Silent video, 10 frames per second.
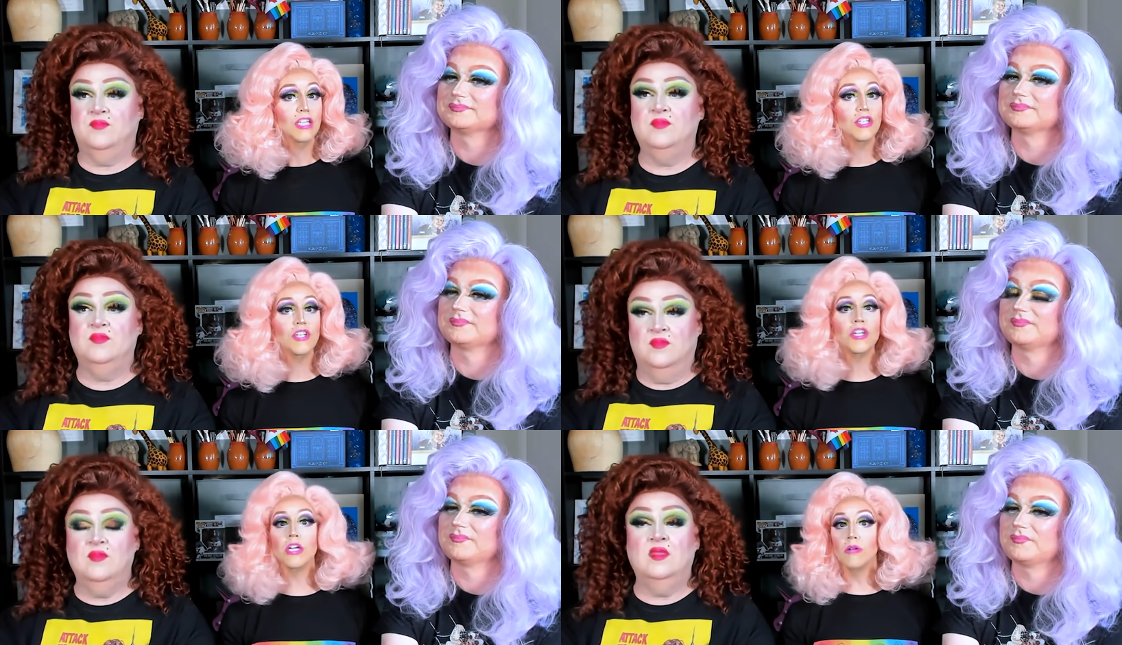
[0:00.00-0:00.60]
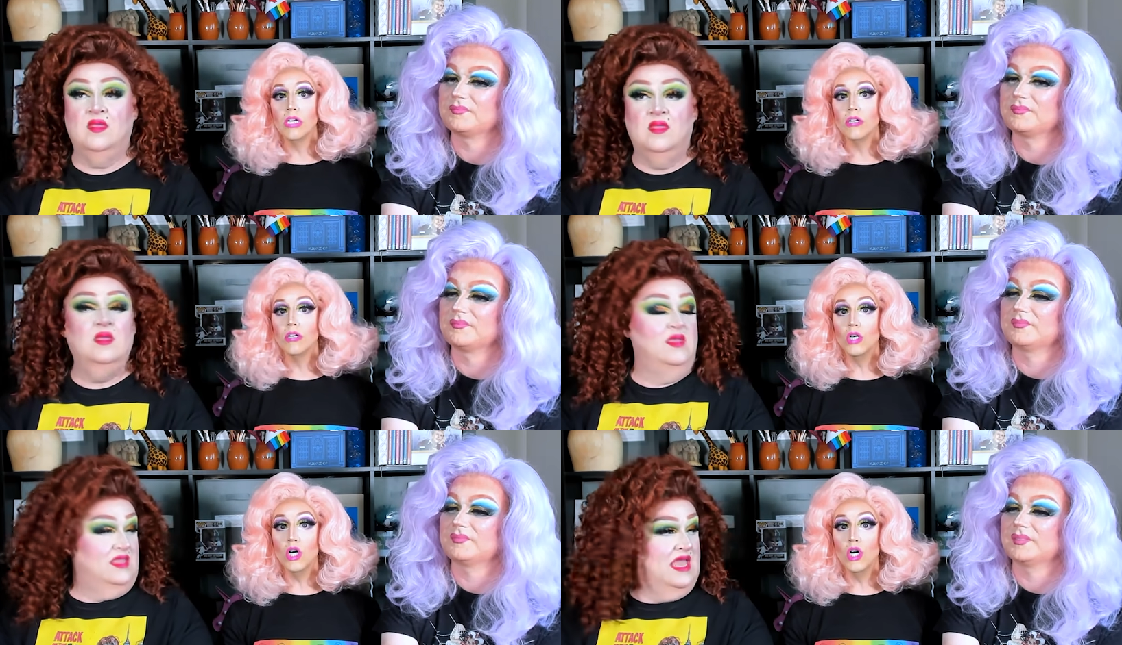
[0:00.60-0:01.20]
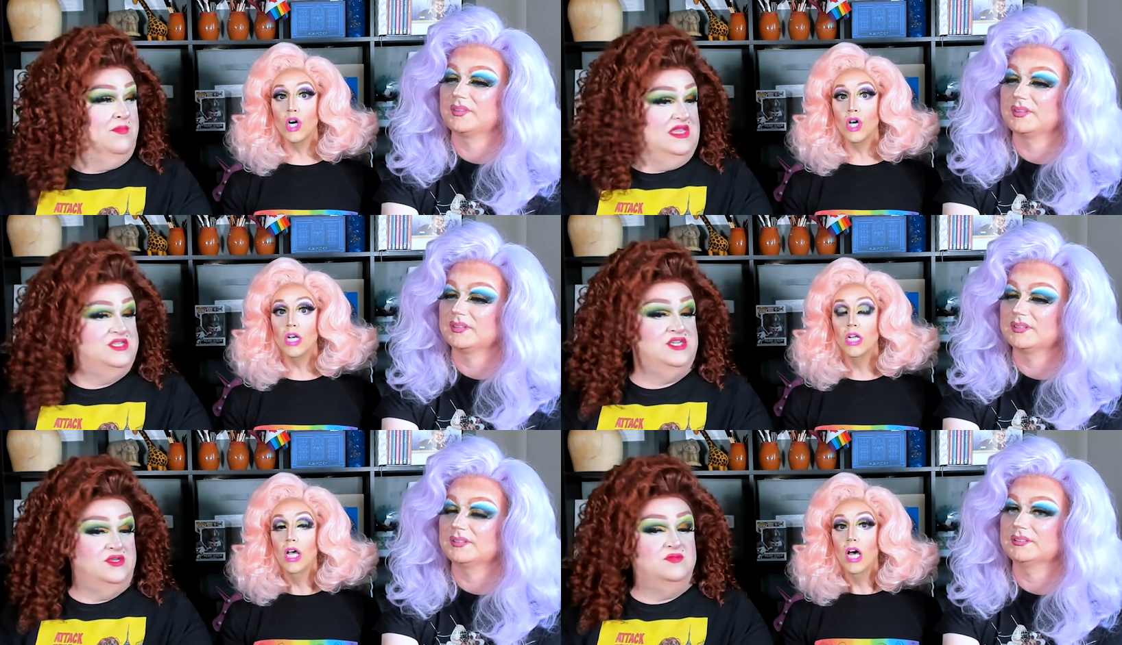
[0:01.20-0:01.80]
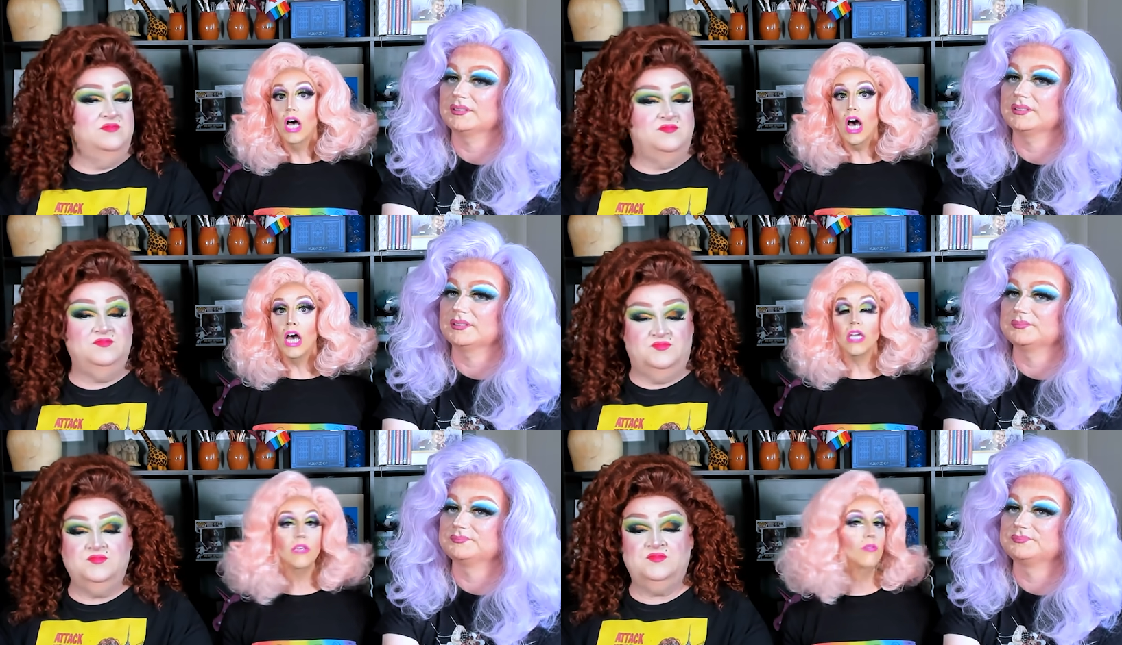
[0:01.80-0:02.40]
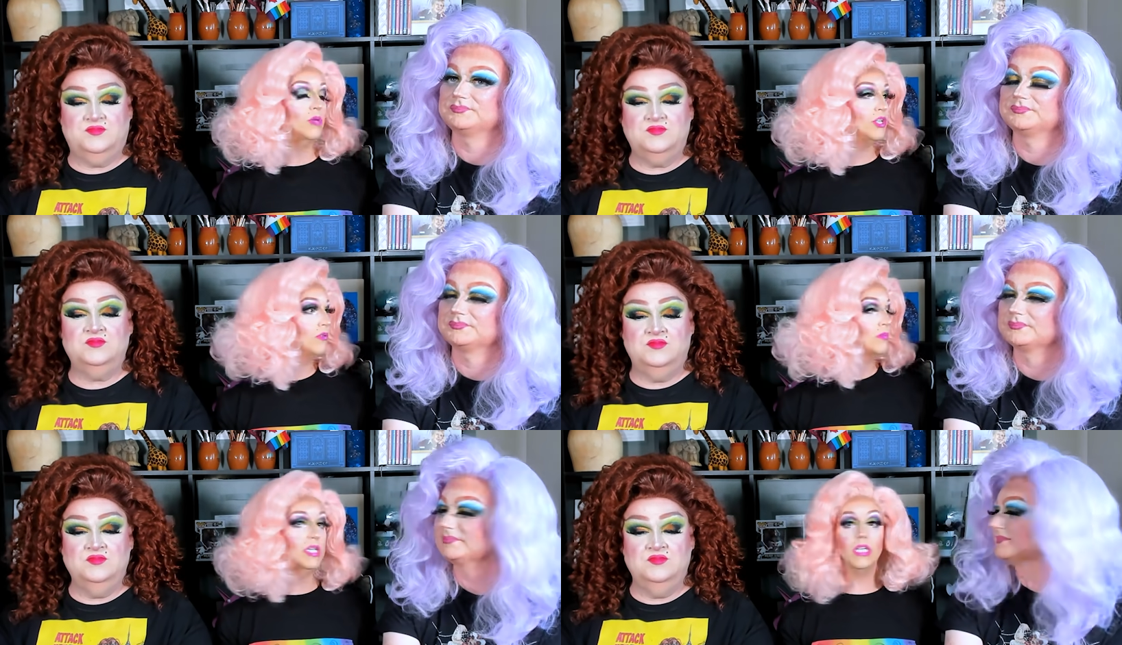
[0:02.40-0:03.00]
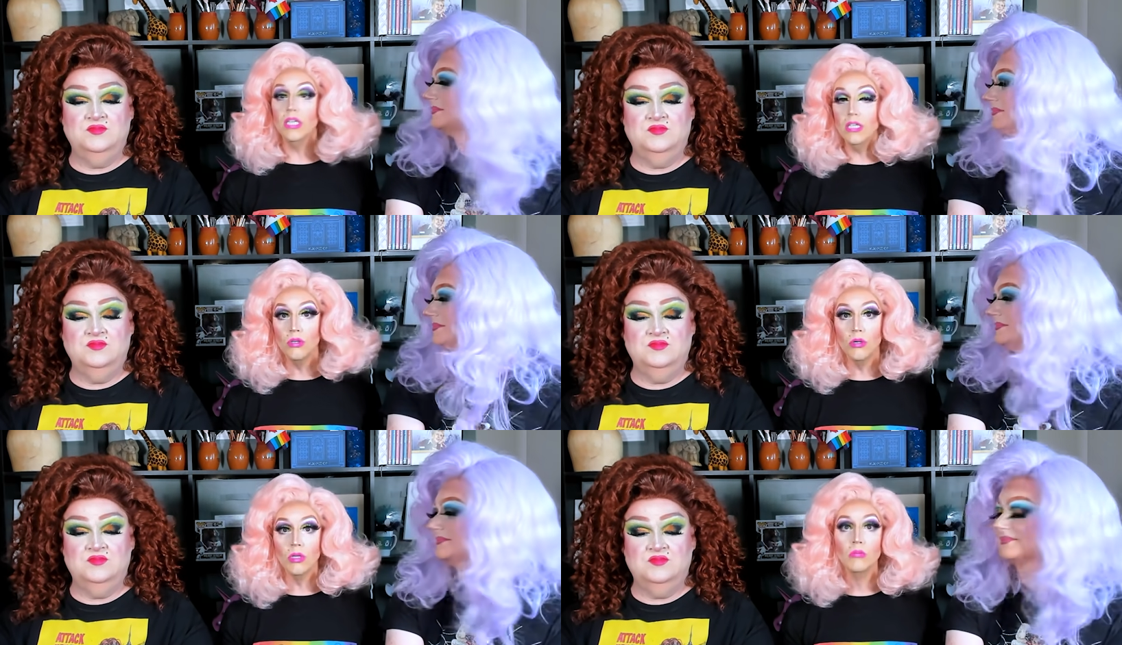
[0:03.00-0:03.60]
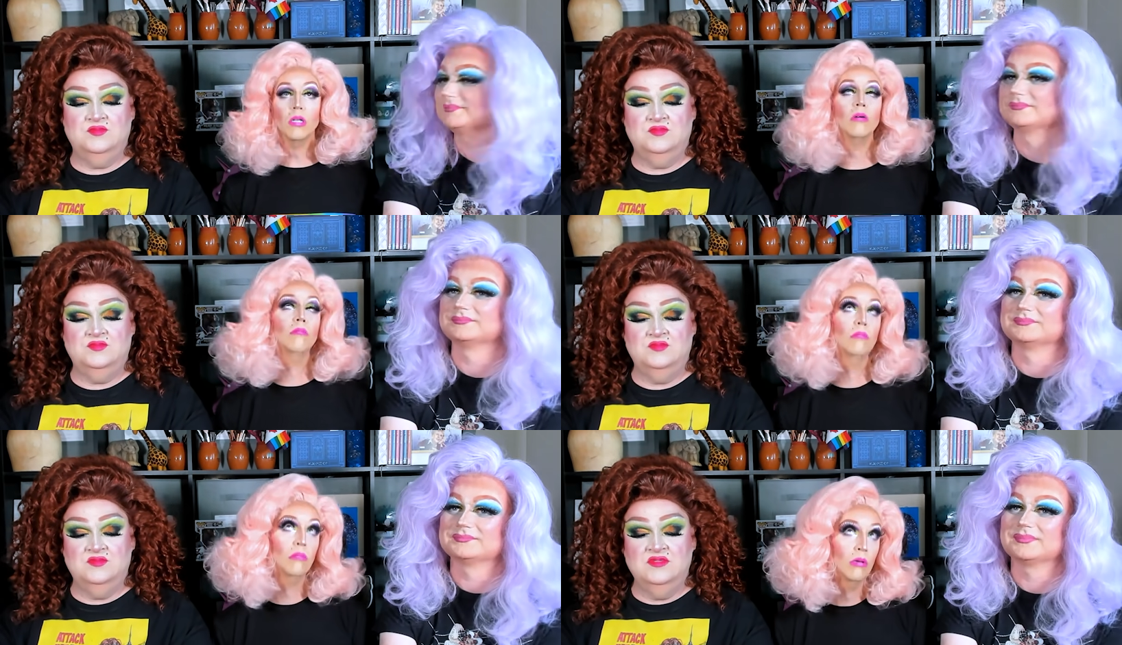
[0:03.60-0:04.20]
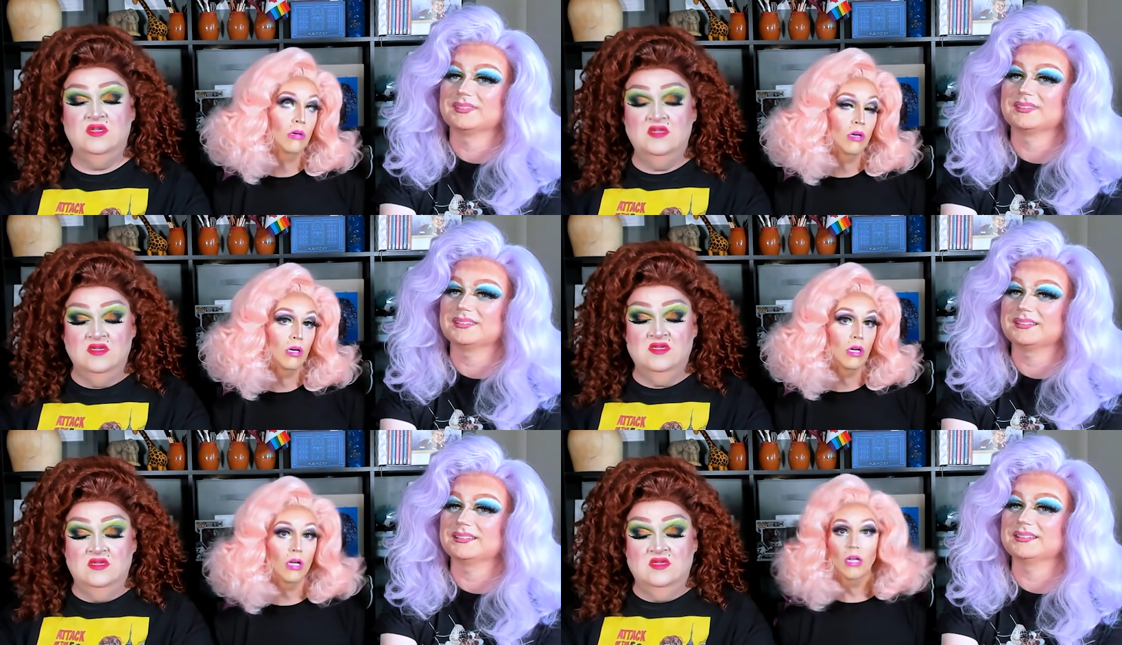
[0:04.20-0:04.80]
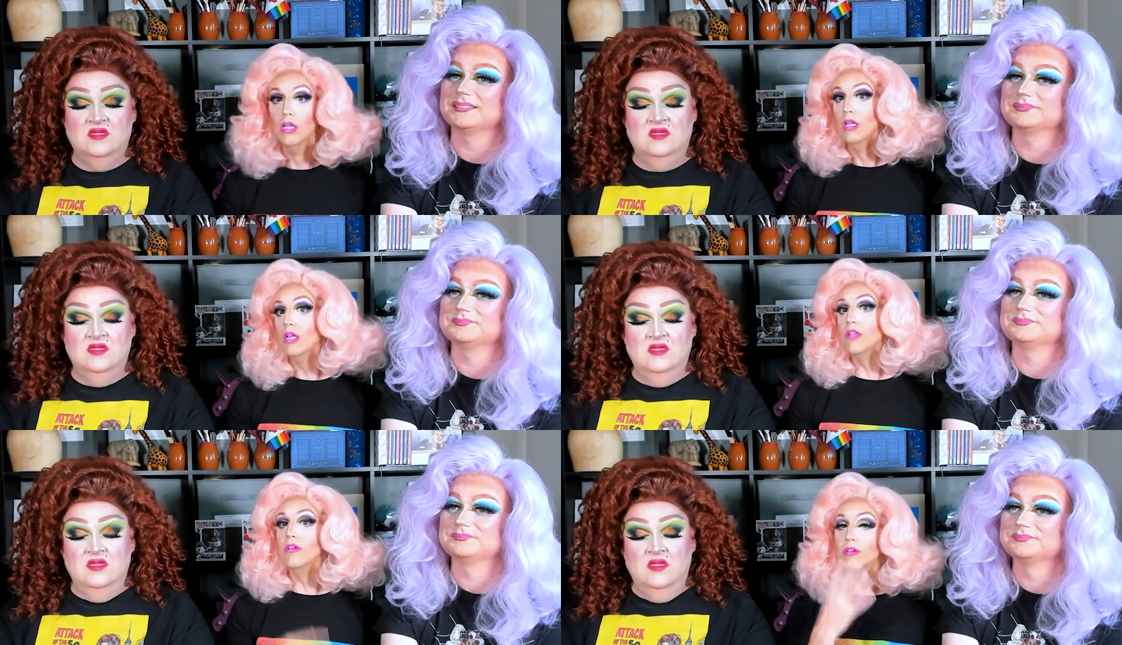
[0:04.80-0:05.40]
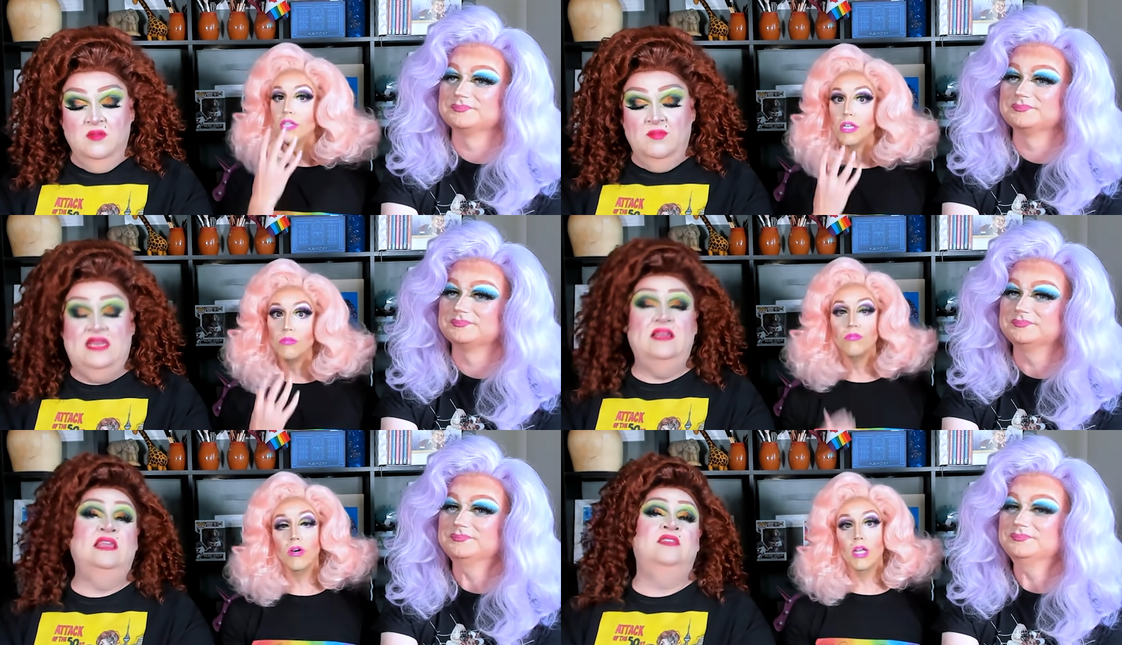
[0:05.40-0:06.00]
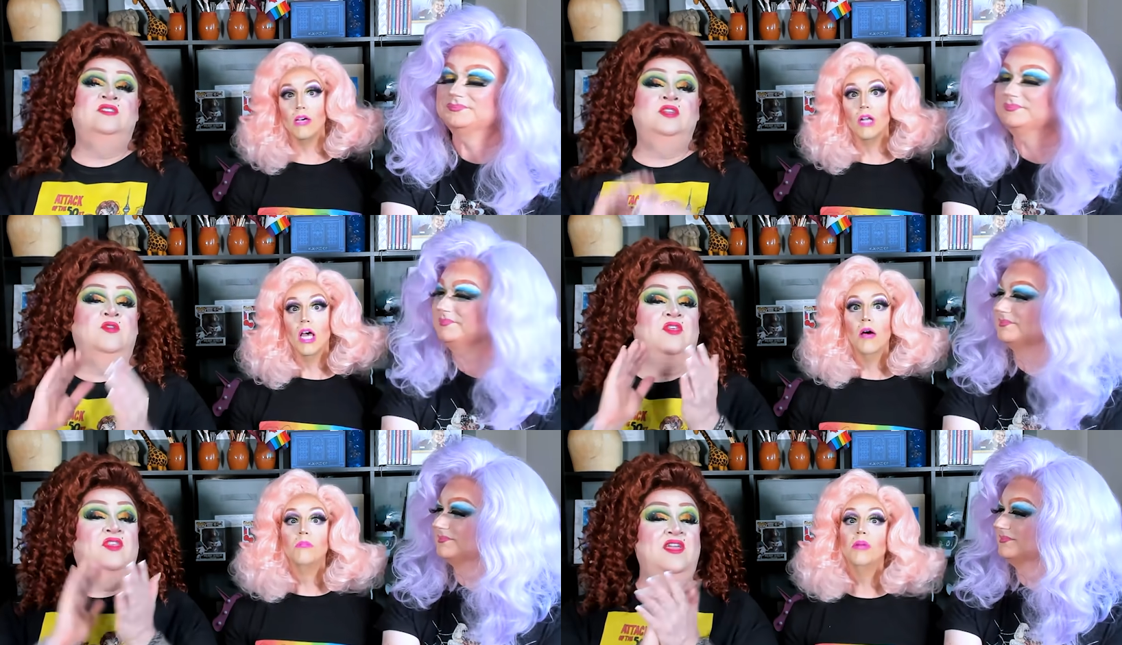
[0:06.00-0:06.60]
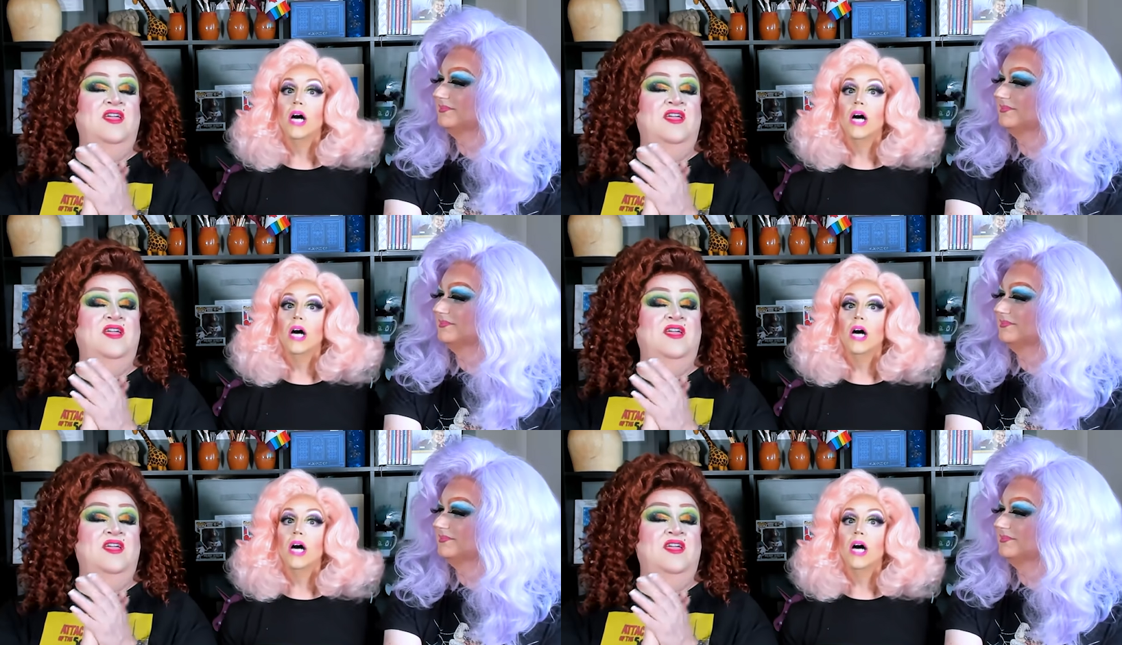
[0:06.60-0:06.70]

Speaker 1: cheering her on. Yeah, me too. Uh, even when she was being Eeyore, and then her teeth. But at least out. you know the